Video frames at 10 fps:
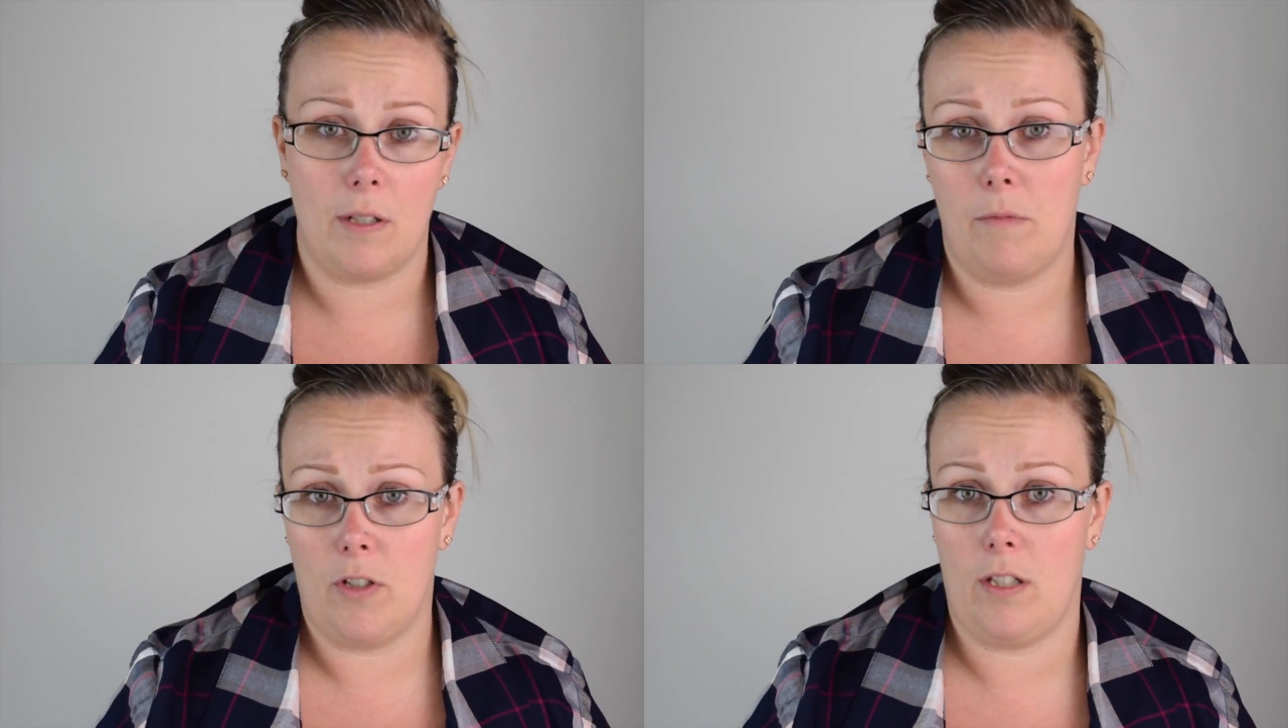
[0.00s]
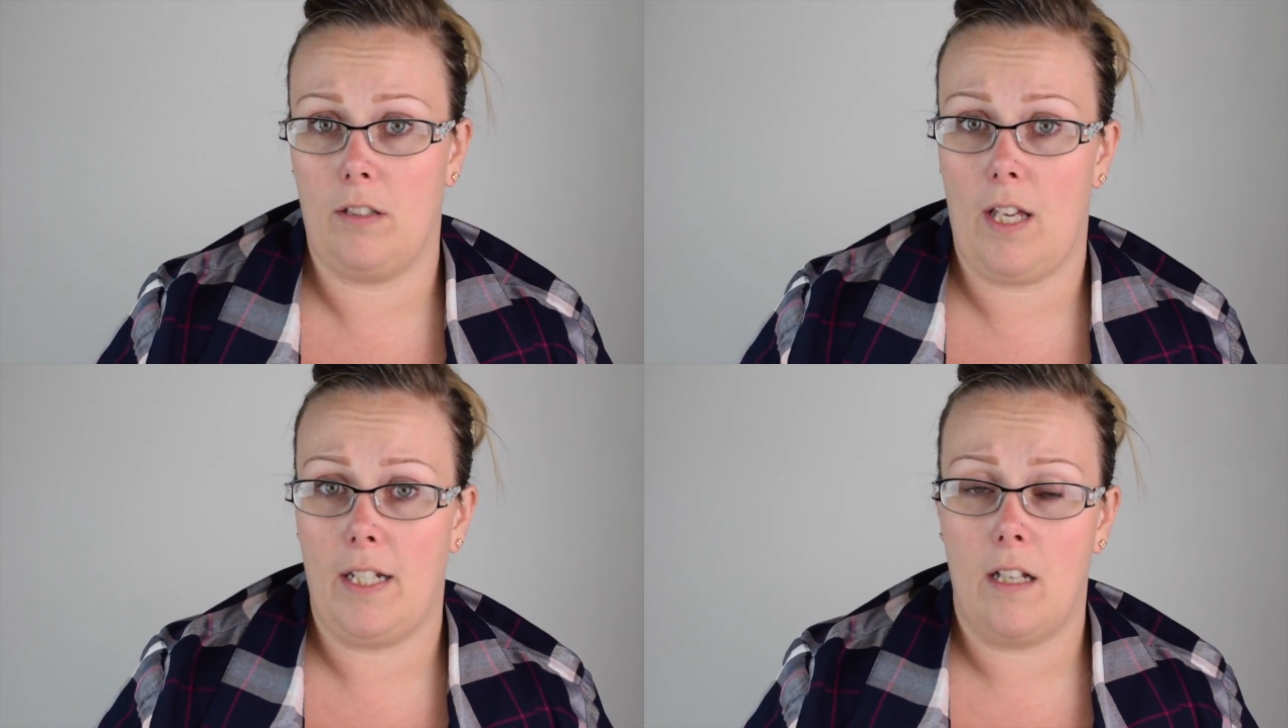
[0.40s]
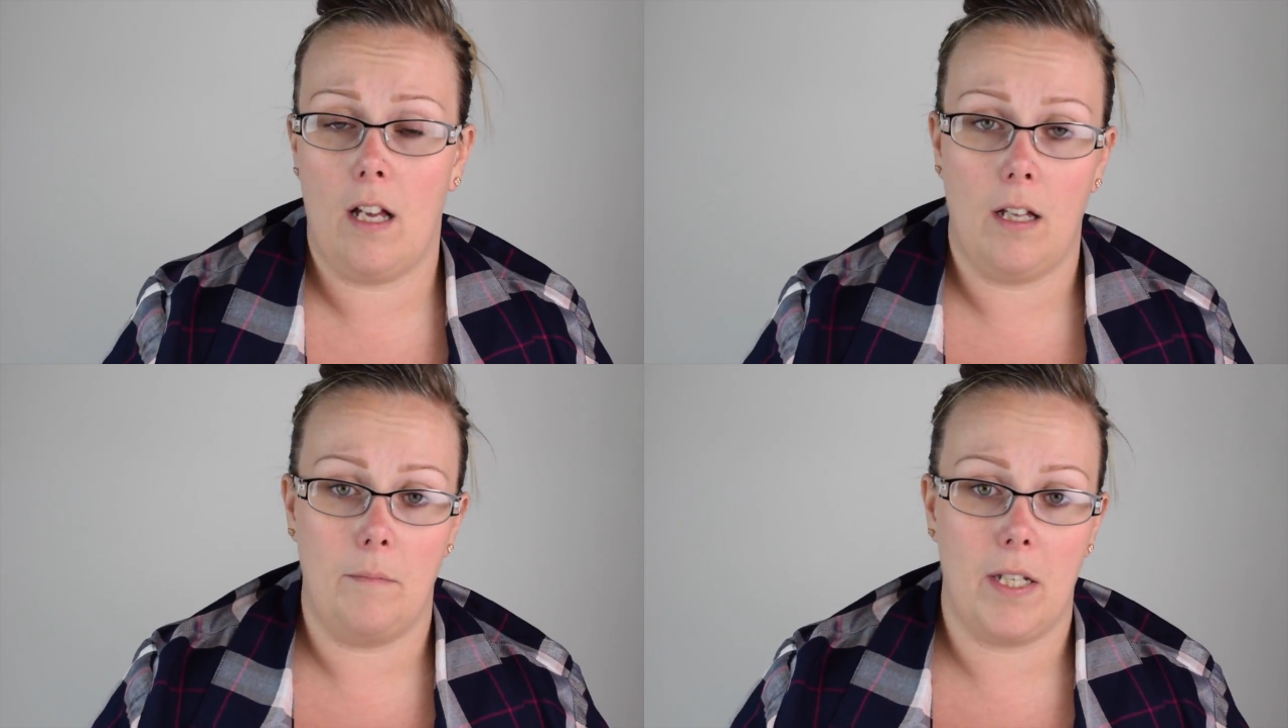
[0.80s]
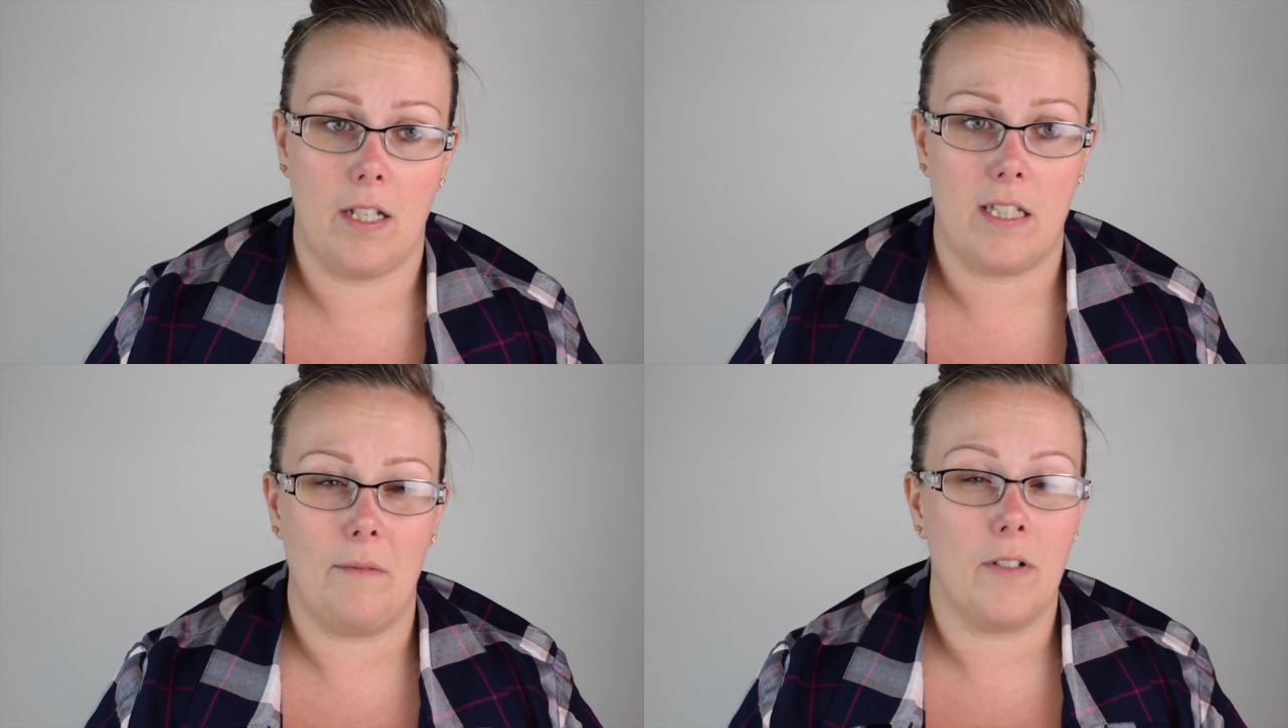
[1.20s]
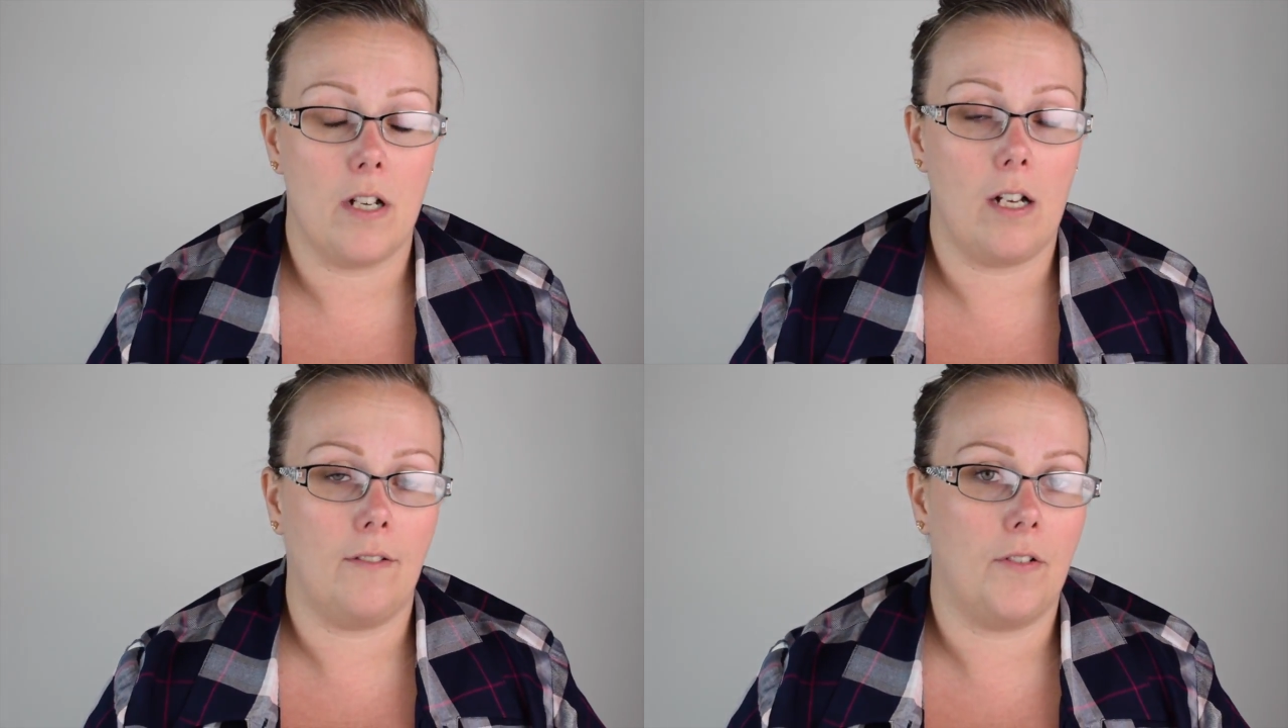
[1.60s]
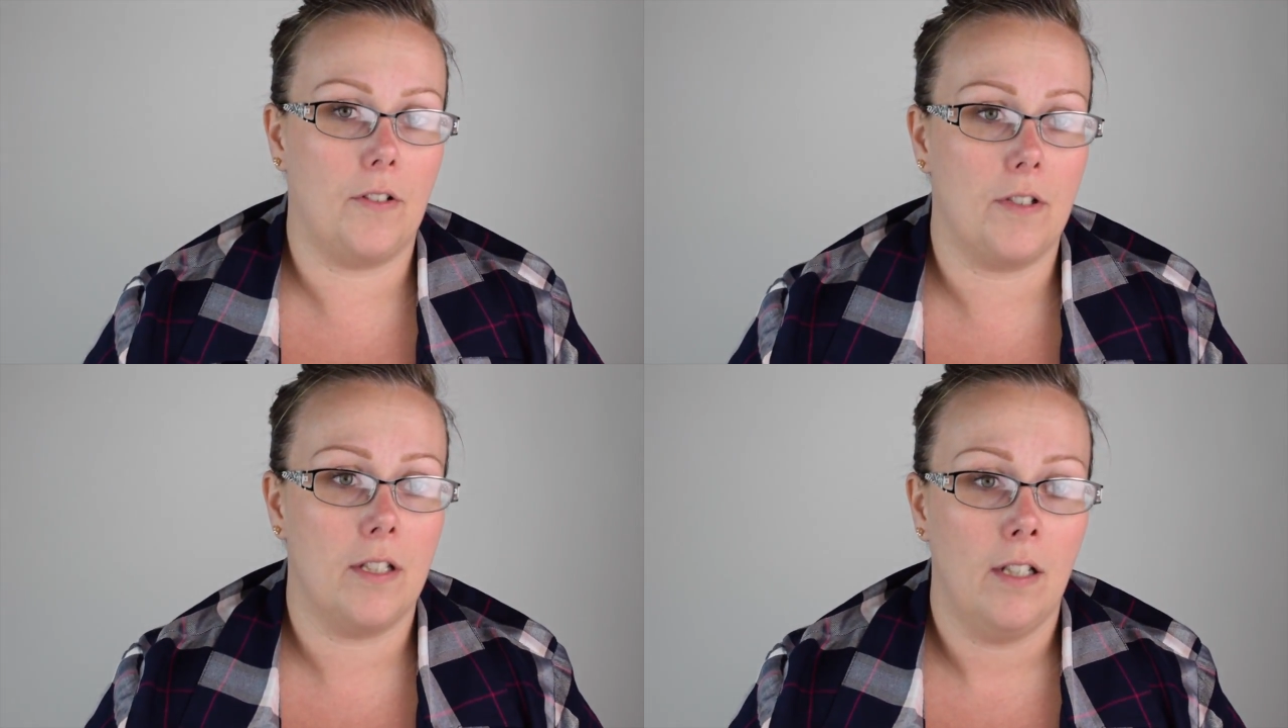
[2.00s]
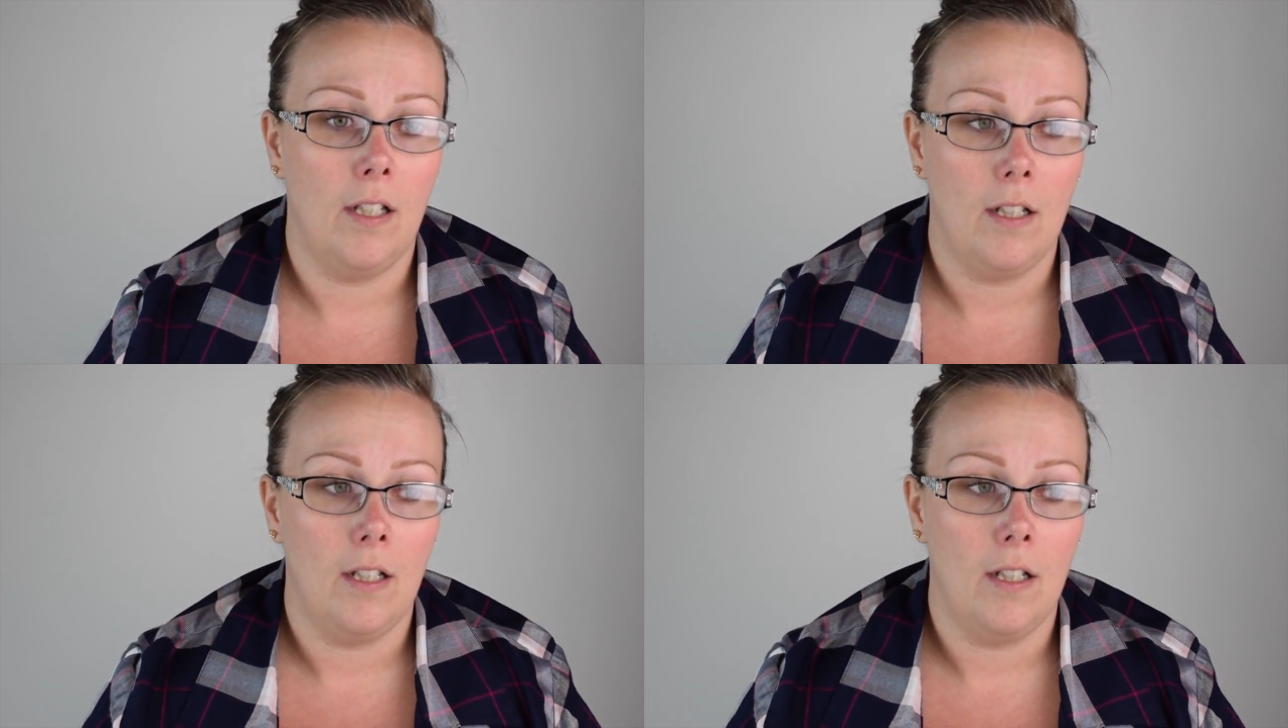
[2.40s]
their images online. Because some photographers,